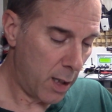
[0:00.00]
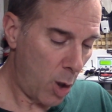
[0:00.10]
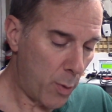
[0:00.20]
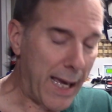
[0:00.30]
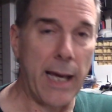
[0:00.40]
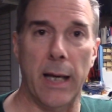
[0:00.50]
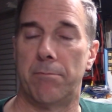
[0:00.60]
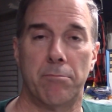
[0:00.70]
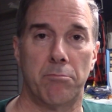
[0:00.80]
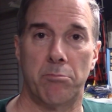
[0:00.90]
Okay,
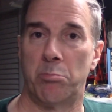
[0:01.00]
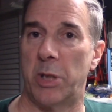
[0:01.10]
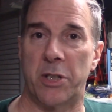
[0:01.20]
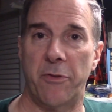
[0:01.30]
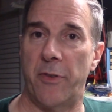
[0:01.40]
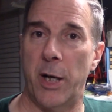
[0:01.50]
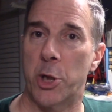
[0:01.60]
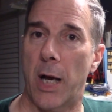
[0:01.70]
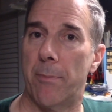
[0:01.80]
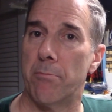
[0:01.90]
just to
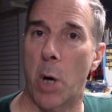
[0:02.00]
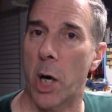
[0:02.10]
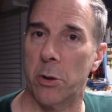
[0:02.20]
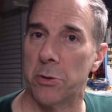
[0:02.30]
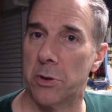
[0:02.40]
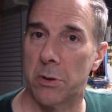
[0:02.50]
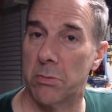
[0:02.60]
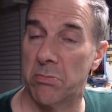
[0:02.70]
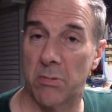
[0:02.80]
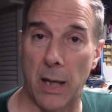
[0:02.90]
finish up, models,
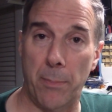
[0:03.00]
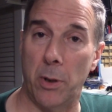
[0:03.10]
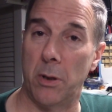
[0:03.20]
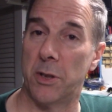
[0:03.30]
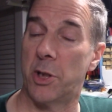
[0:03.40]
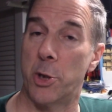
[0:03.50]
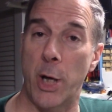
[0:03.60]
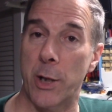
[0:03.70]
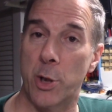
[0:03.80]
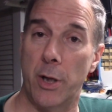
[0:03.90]
couple
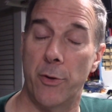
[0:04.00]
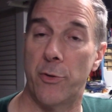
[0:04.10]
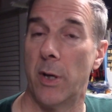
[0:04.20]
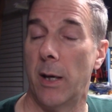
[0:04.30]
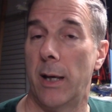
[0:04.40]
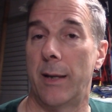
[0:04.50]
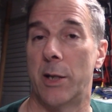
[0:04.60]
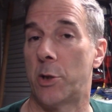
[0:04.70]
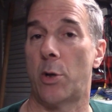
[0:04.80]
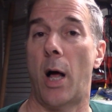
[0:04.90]
suggestions, and
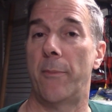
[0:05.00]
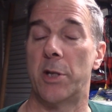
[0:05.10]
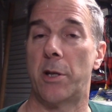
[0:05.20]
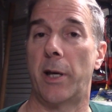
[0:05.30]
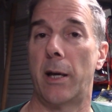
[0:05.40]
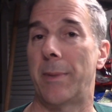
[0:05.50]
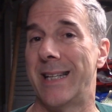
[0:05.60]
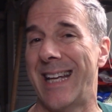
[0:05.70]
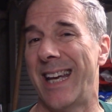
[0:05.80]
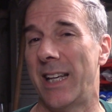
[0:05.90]
this is obviously going to be
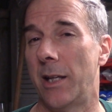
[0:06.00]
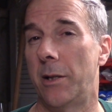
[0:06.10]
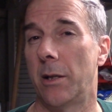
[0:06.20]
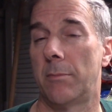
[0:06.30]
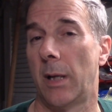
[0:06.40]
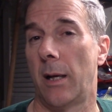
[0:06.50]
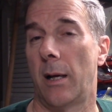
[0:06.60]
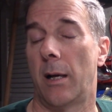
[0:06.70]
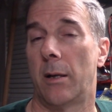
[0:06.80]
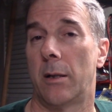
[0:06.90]
dated.
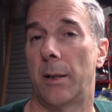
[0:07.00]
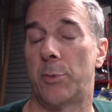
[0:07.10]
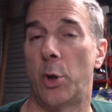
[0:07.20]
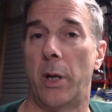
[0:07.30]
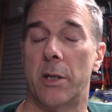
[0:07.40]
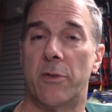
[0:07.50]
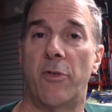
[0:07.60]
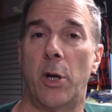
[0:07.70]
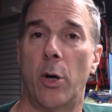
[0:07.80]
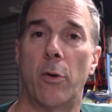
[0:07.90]
I'm shooting this
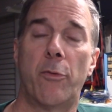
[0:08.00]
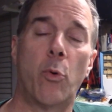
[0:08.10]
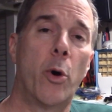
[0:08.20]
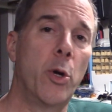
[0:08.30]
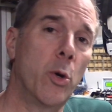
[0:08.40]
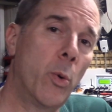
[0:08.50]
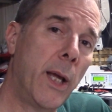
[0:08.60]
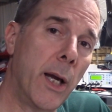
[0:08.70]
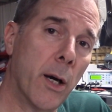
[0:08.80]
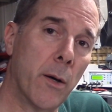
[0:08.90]
video for you
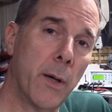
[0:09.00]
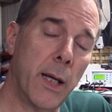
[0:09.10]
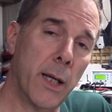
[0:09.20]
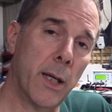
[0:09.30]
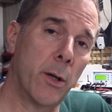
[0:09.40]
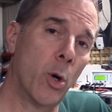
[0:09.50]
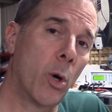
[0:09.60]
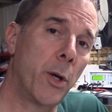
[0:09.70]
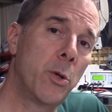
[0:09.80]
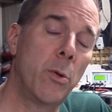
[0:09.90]
here in
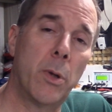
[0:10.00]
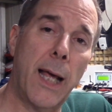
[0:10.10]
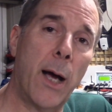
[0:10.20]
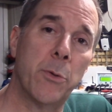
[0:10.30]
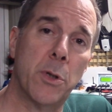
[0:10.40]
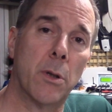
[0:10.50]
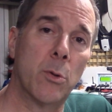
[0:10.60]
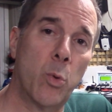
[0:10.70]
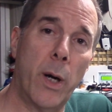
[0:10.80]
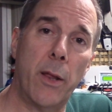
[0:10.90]
early
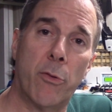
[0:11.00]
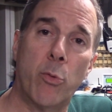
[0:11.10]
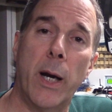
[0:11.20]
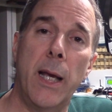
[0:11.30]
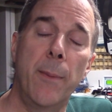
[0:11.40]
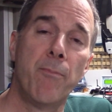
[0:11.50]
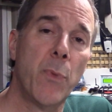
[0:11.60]
2023.